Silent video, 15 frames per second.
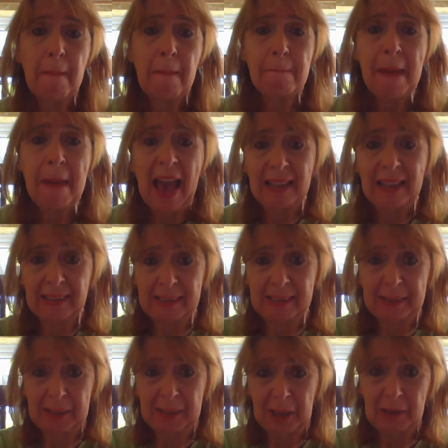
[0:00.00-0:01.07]

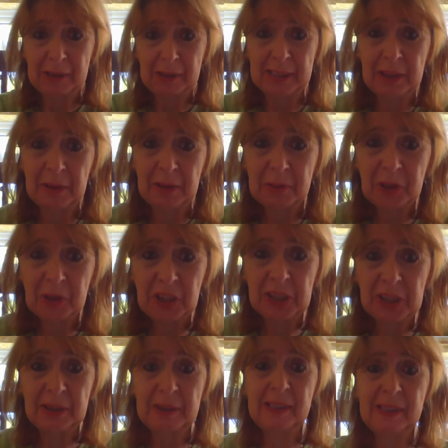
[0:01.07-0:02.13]
maths using your
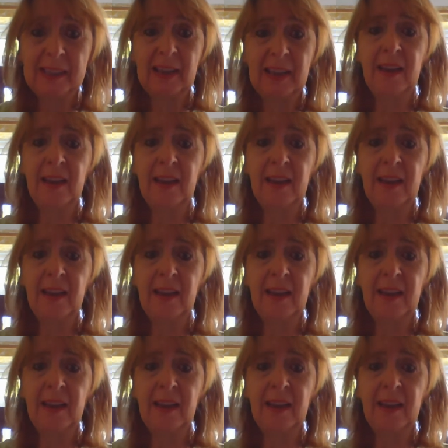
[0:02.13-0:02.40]
shoes?